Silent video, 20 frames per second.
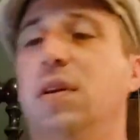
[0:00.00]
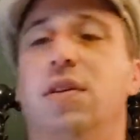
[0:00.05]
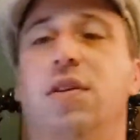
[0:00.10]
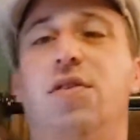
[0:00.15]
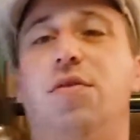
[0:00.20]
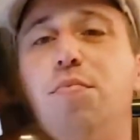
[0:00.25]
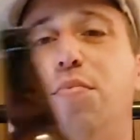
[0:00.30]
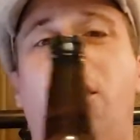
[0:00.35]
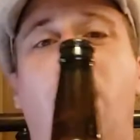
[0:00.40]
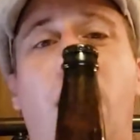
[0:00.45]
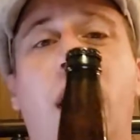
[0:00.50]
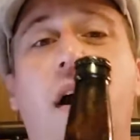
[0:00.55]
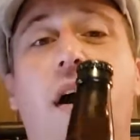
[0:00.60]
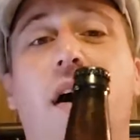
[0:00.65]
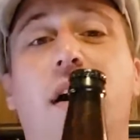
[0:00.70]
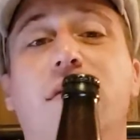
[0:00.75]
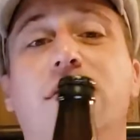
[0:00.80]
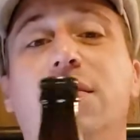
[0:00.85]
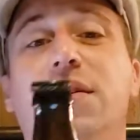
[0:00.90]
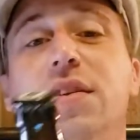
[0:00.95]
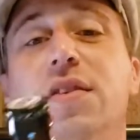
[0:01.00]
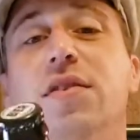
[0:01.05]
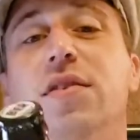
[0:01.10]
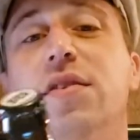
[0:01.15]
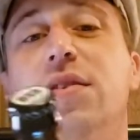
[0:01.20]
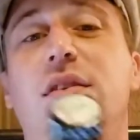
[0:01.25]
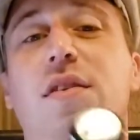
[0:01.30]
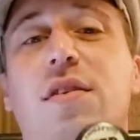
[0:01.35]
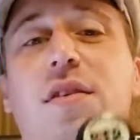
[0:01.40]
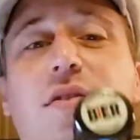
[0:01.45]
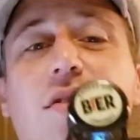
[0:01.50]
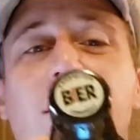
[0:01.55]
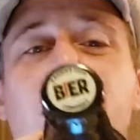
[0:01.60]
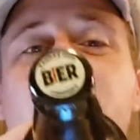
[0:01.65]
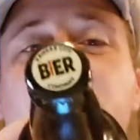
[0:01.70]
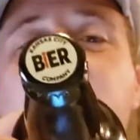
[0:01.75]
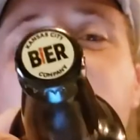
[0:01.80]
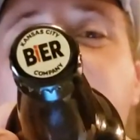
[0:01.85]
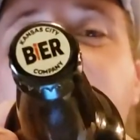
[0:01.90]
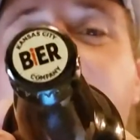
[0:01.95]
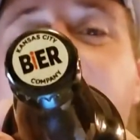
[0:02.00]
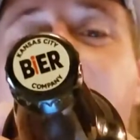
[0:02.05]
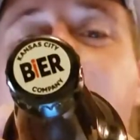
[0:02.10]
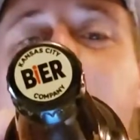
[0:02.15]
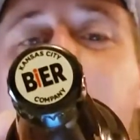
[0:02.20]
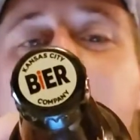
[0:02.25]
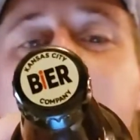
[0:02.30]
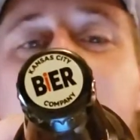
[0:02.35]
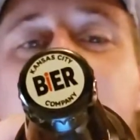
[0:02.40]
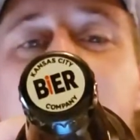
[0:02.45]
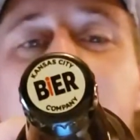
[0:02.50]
It's a pry off. Here's a look at the cap.